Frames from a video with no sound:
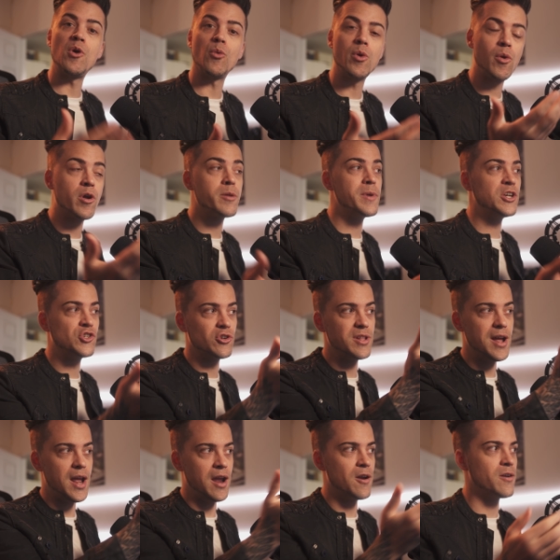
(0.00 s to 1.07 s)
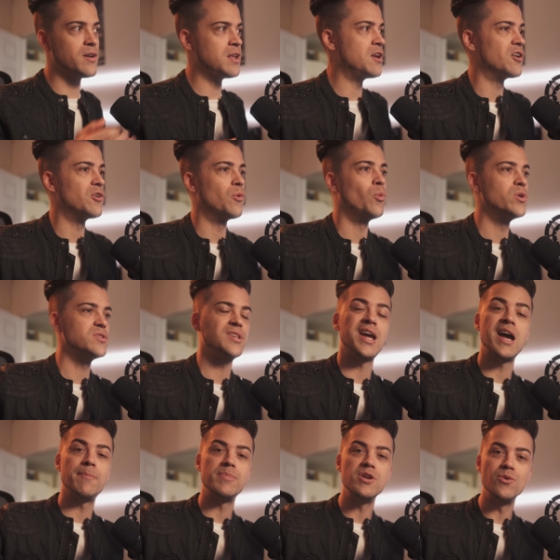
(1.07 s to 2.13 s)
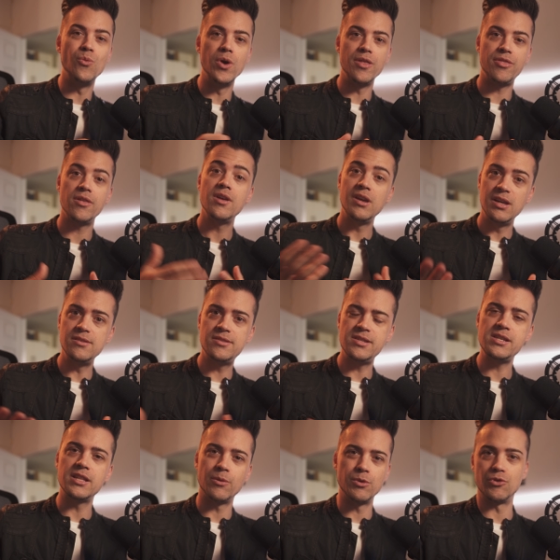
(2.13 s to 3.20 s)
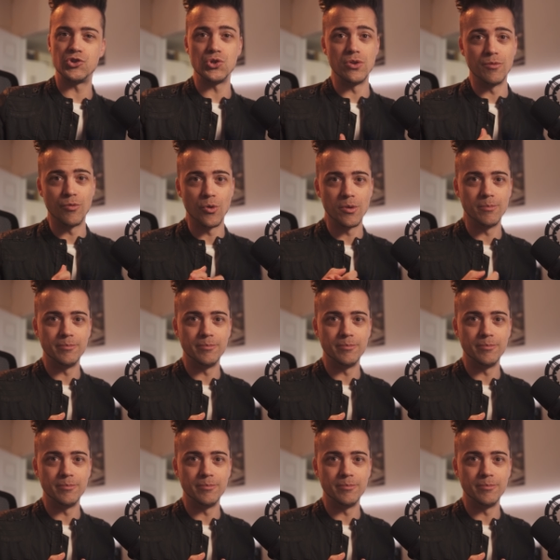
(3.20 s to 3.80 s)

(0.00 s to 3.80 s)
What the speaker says: we want to make sure that Aaron here was happy with his scene that we were shooting for him.